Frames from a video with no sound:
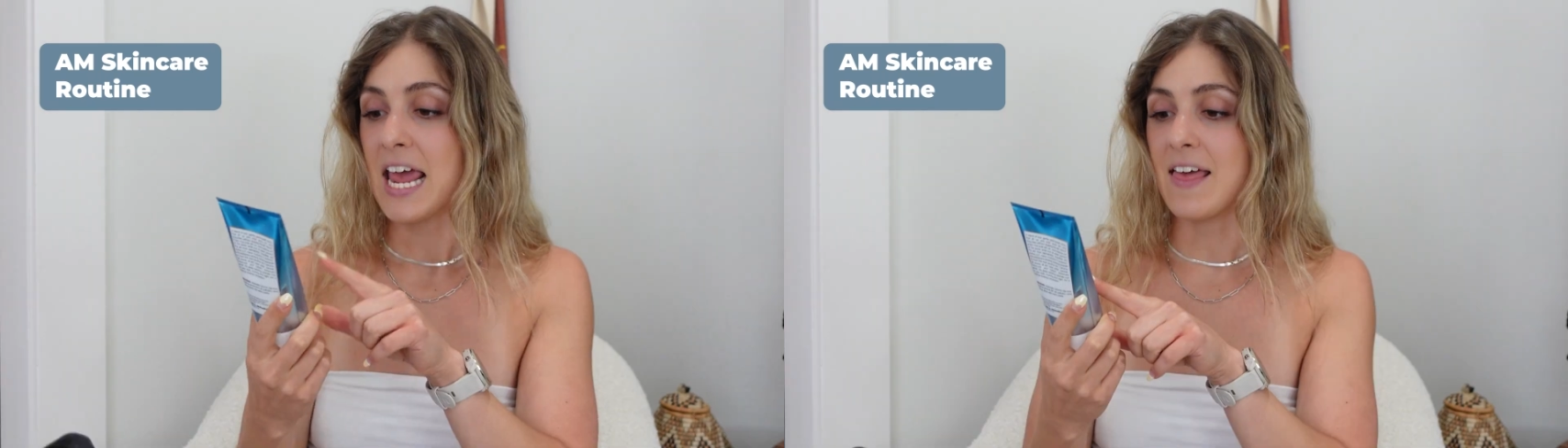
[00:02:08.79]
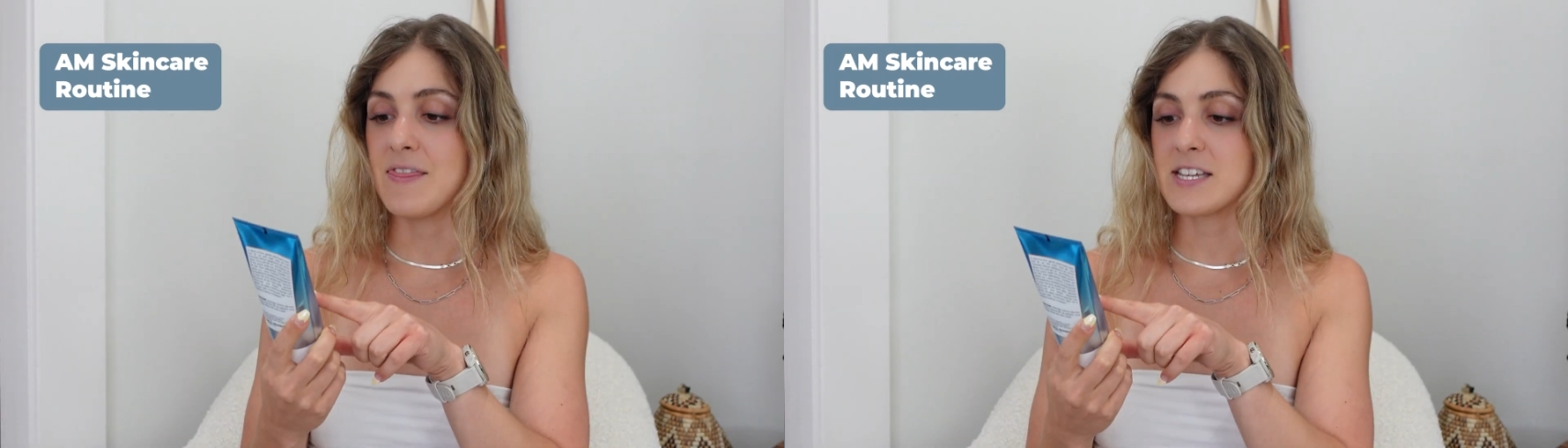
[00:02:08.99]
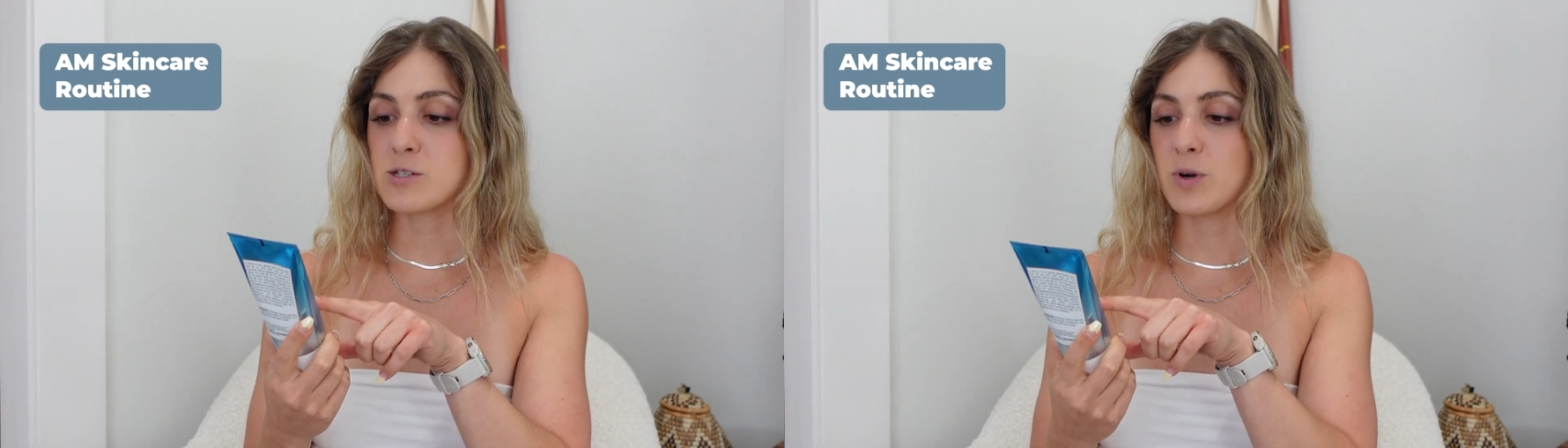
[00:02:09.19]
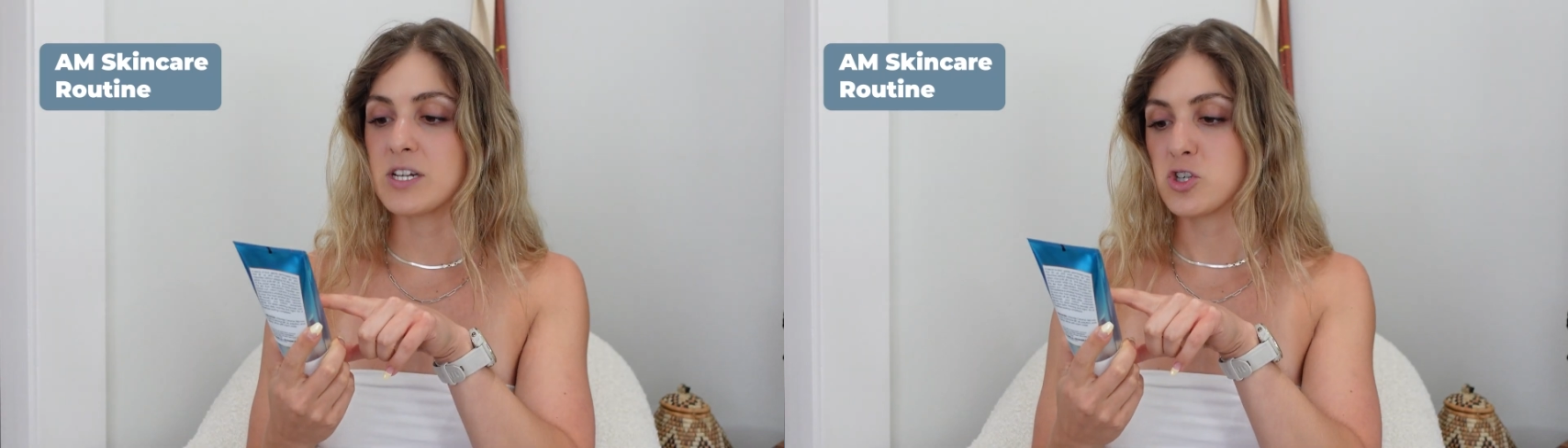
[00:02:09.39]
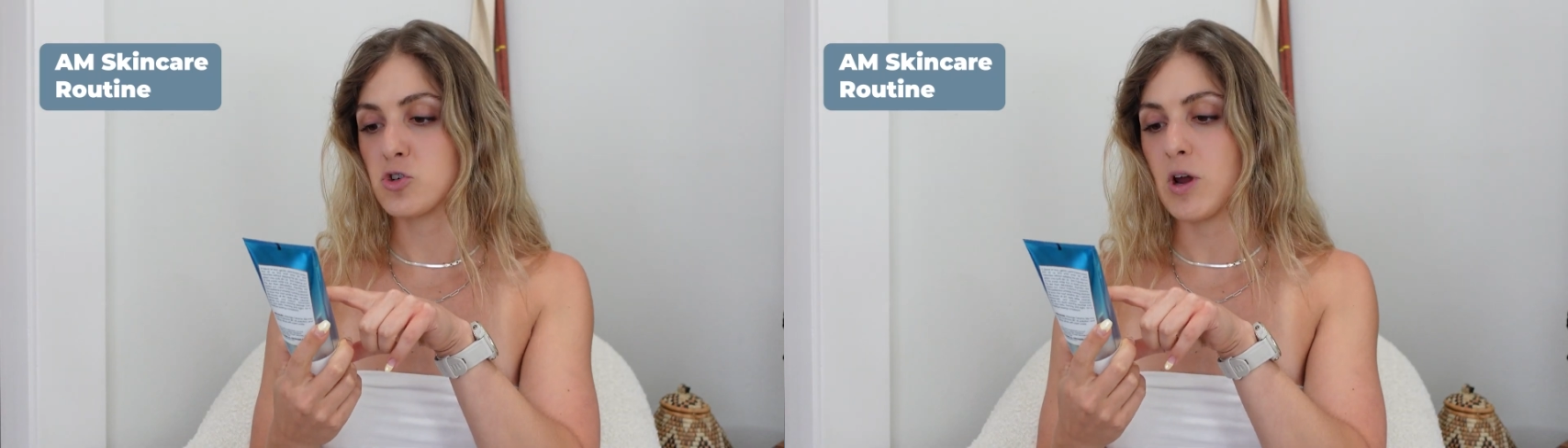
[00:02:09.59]
And this one
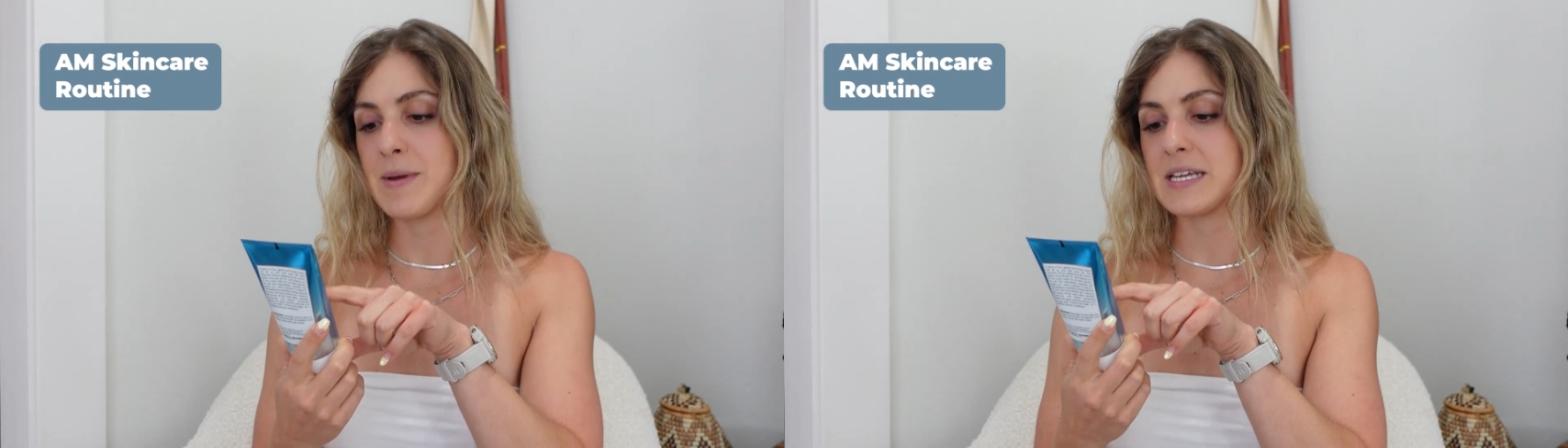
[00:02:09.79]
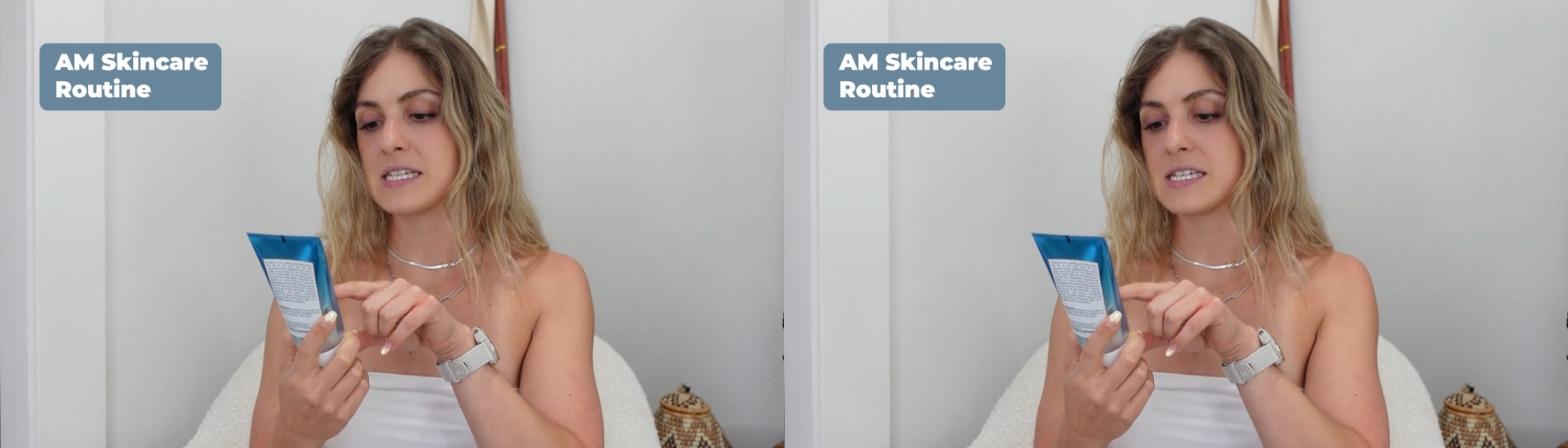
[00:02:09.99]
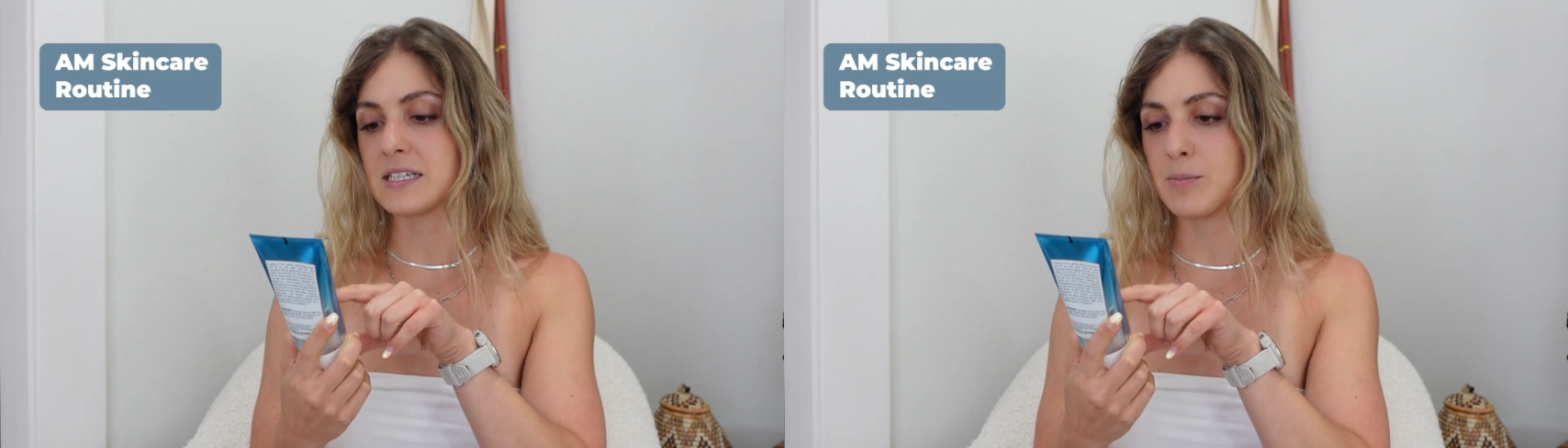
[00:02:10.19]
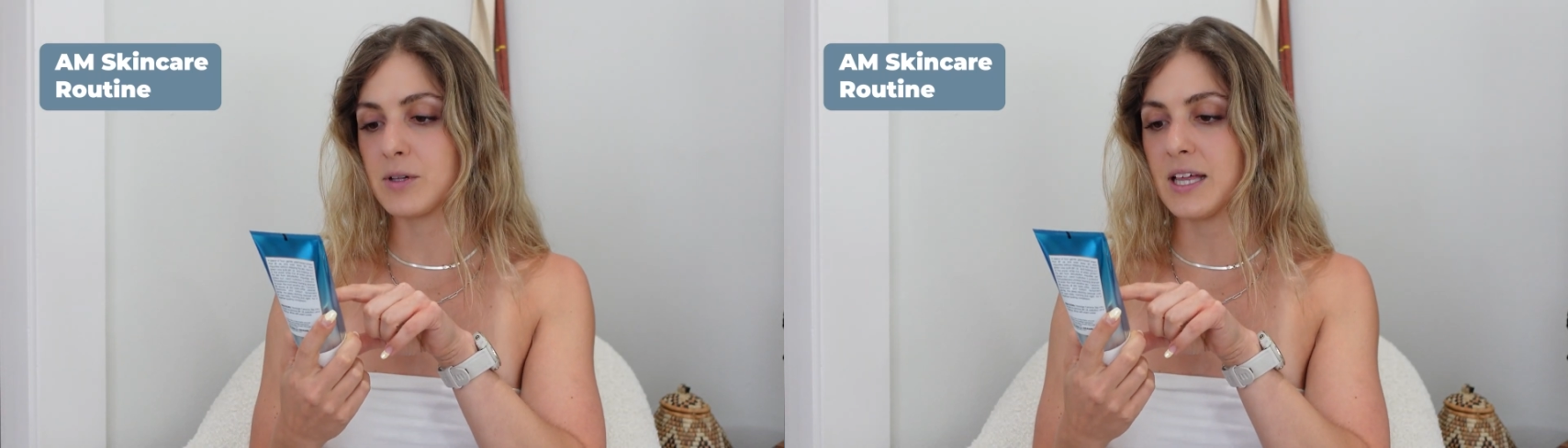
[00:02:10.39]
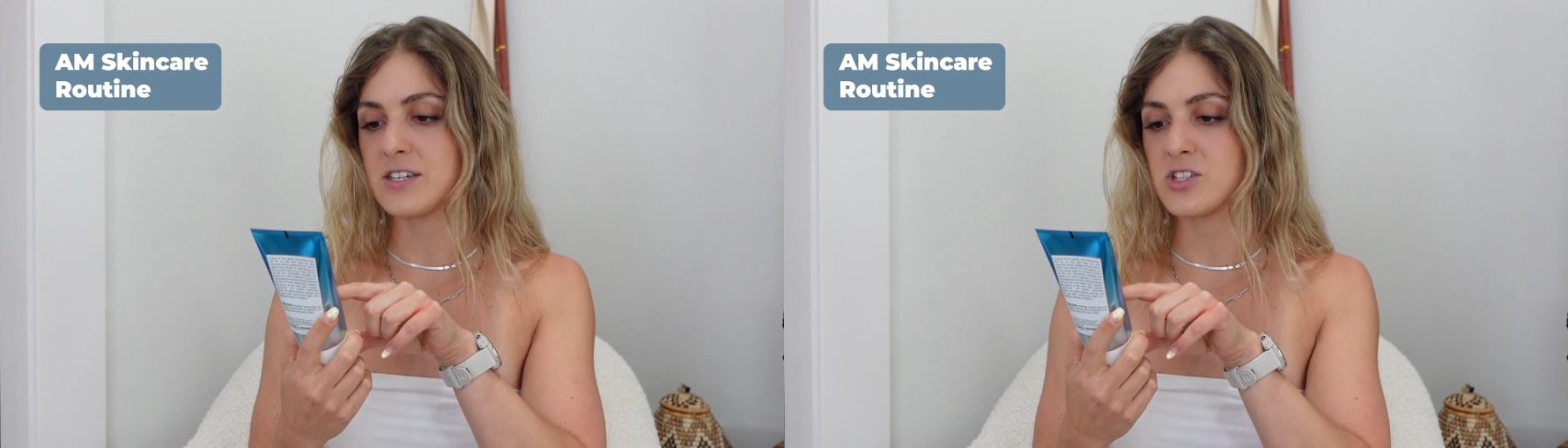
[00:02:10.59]
is a ceramic slip
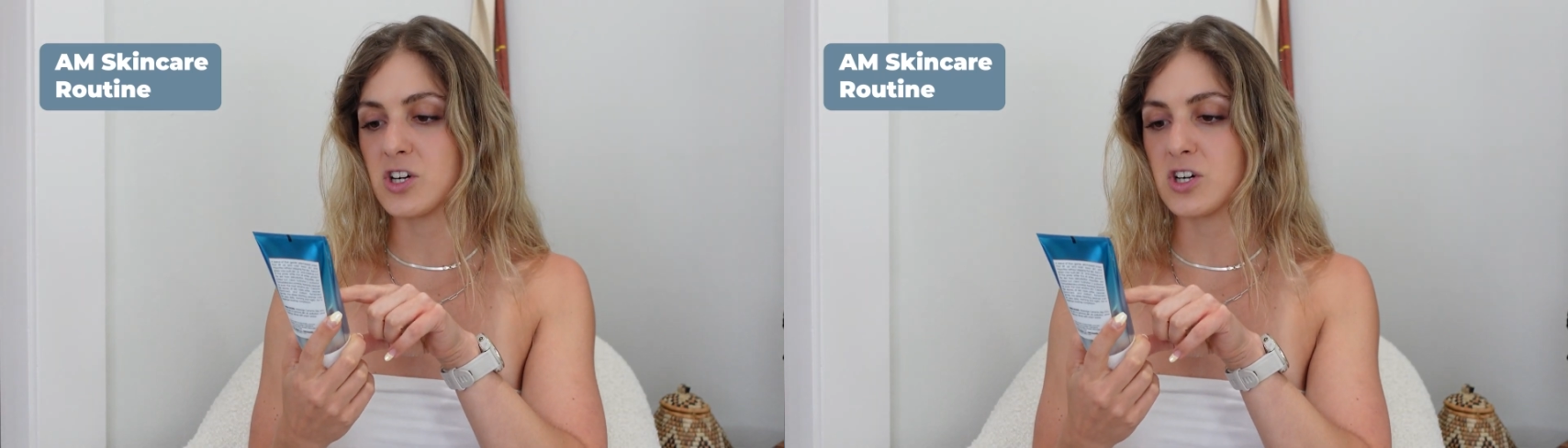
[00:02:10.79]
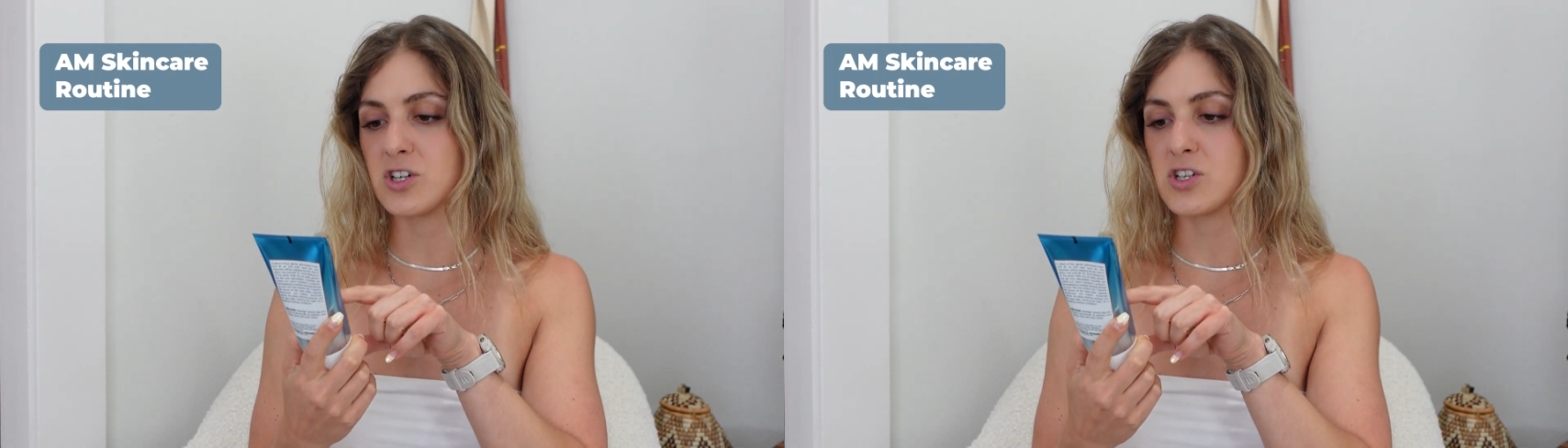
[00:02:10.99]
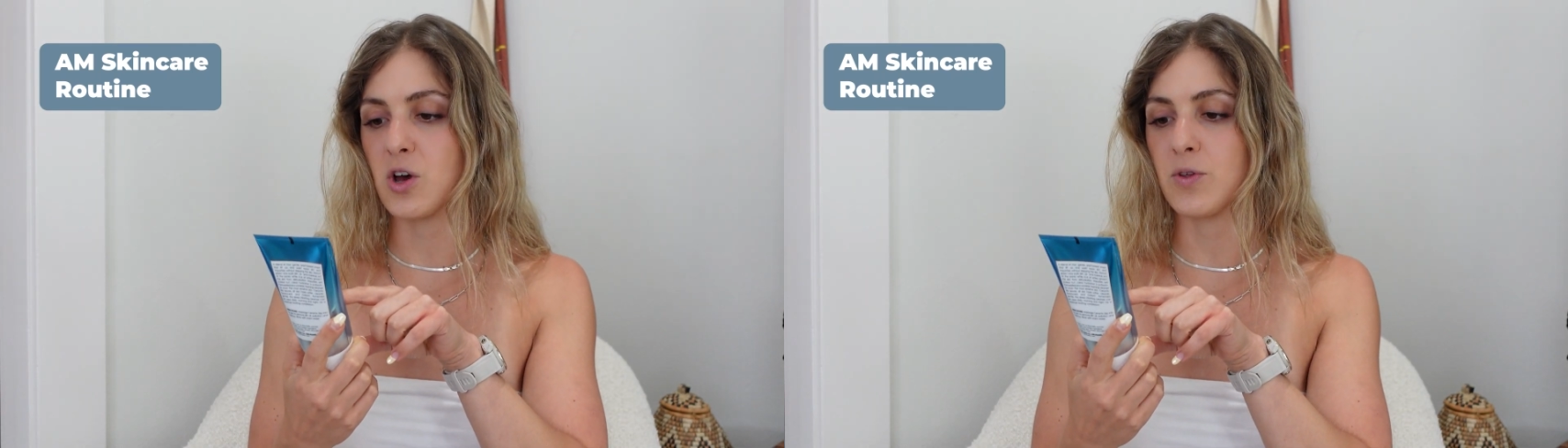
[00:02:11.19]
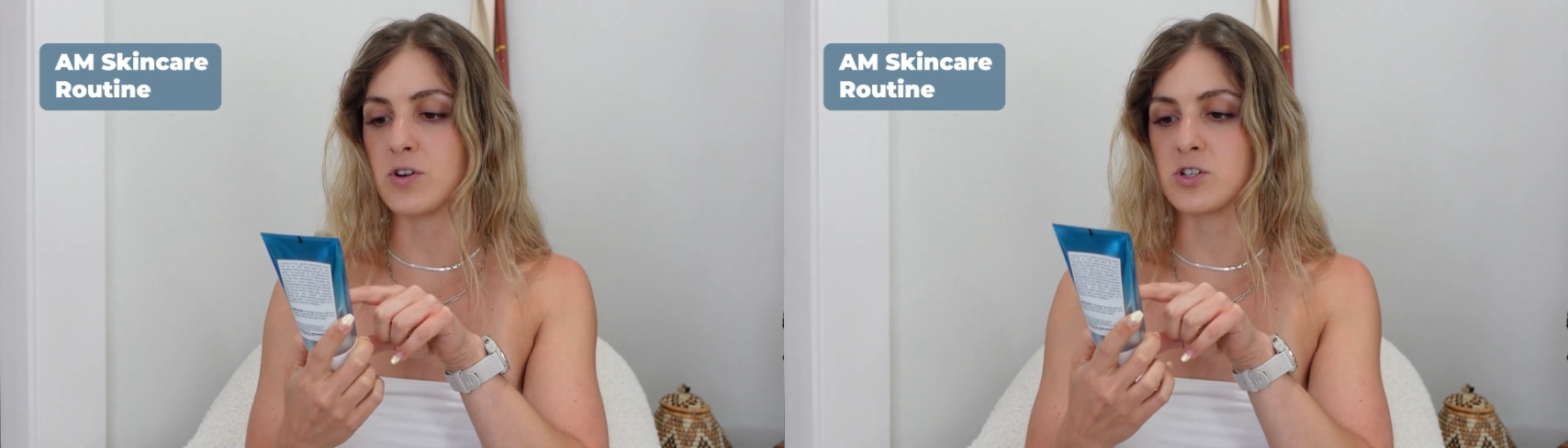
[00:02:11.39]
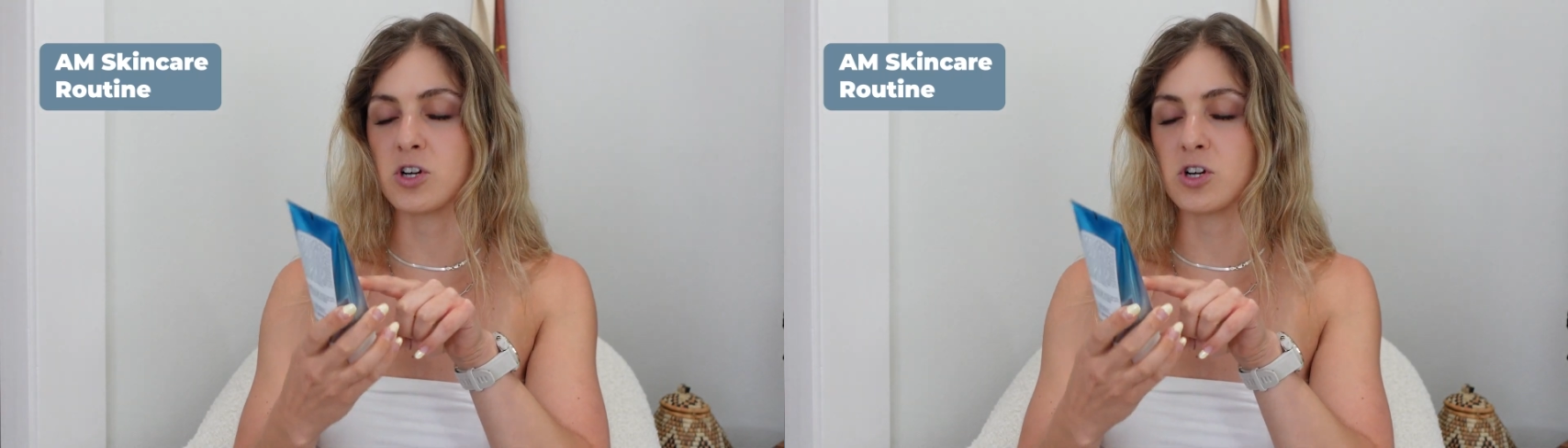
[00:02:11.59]
cleanser. So there's